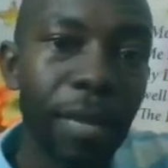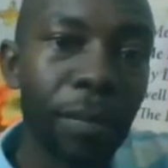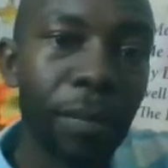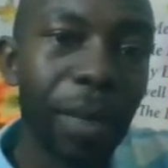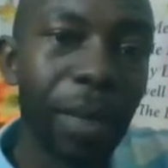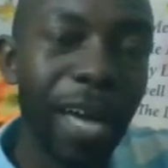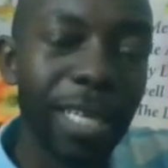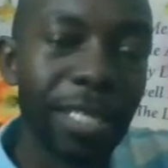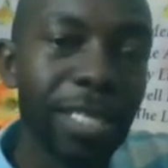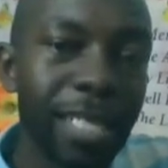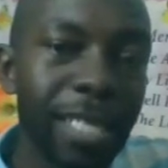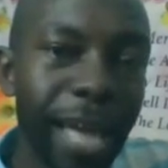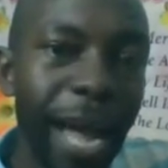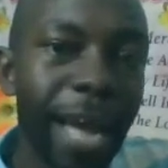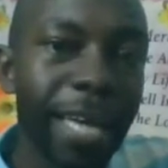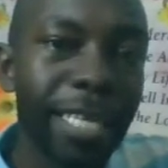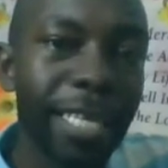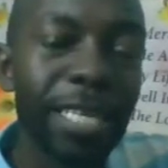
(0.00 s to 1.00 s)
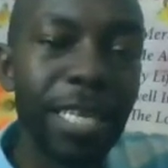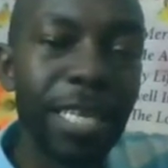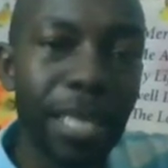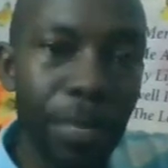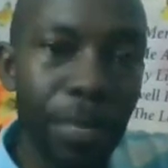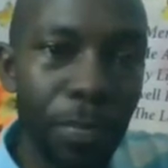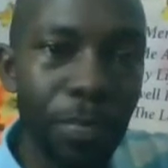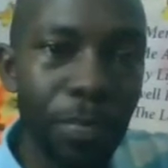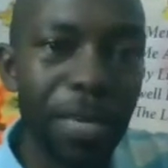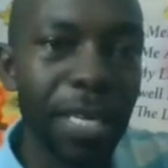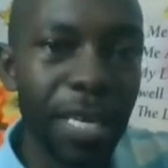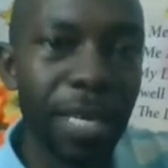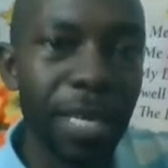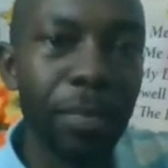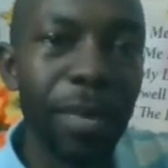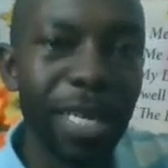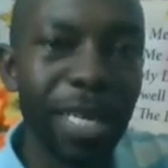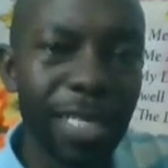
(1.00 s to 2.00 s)
part
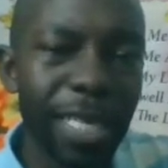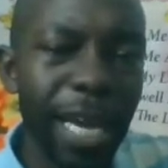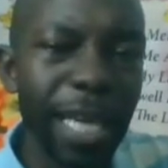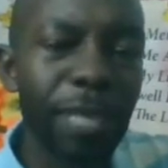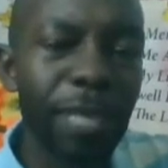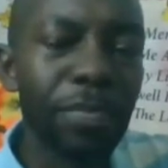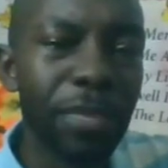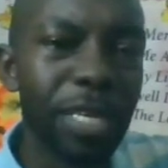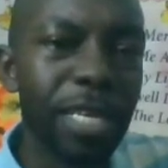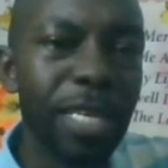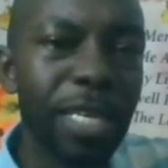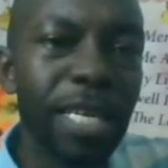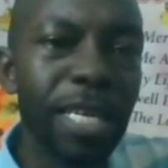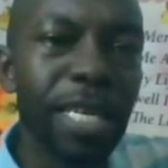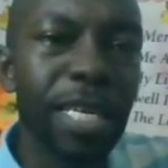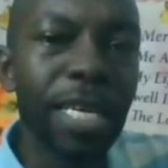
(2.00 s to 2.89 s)
9B,